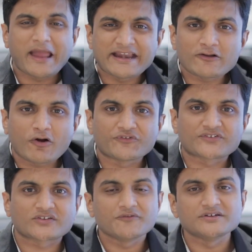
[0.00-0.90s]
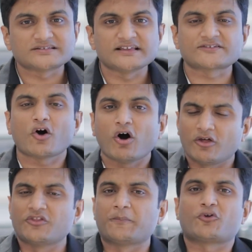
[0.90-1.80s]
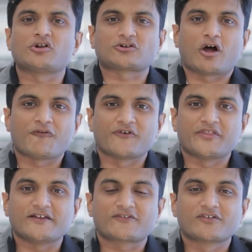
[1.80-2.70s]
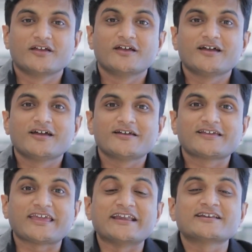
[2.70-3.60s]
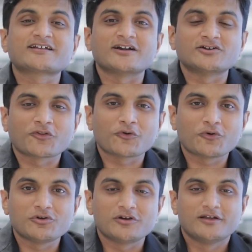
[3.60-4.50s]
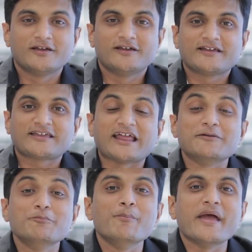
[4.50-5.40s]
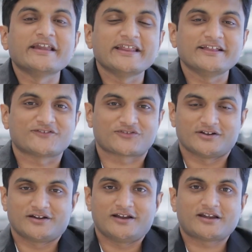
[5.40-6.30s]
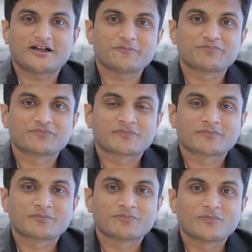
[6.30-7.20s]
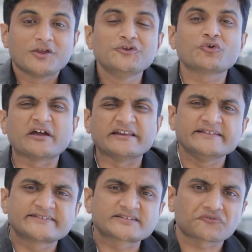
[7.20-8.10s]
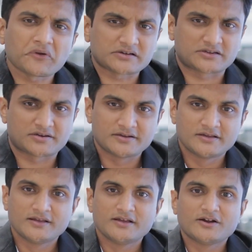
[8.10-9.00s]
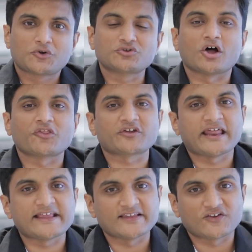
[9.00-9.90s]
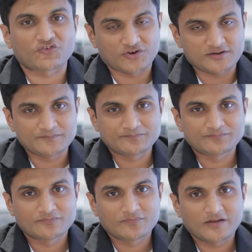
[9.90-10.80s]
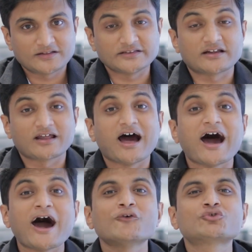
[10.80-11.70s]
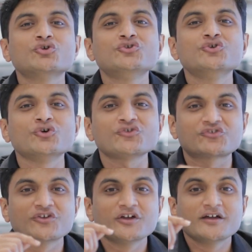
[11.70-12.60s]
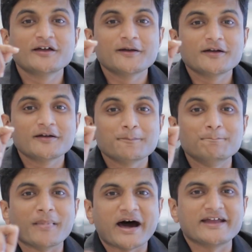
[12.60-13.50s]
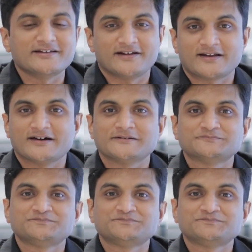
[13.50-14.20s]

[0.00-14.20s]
any of the services or the product offerings can control, can manage the data. You can instruct to the organization that how to use my data.